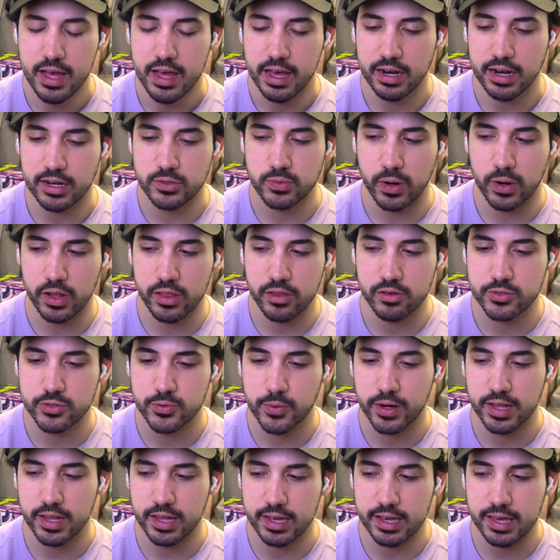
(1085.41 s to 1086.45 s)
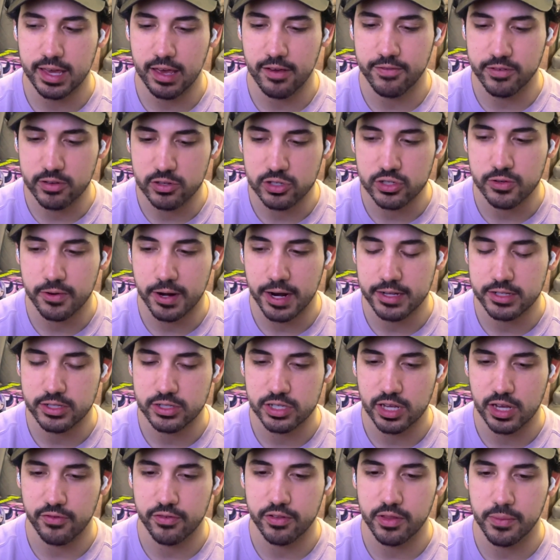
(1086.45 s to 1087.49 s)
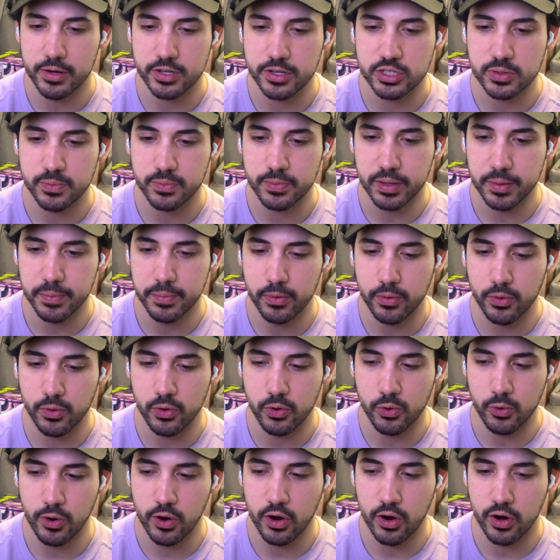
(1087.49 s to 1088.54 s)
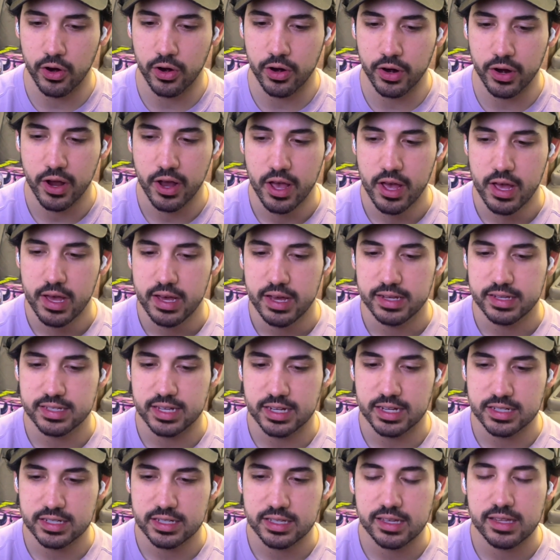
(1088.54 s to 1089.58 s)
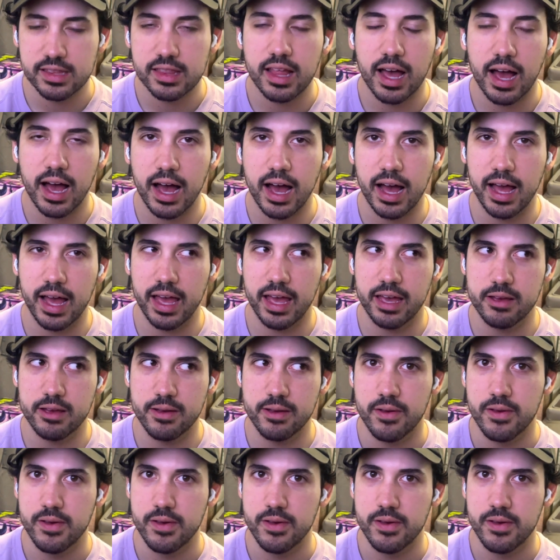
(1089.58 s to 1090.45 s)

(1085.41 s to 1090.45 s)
And it's one of those where like, if you surround yourself with a bunch of people who are essentially not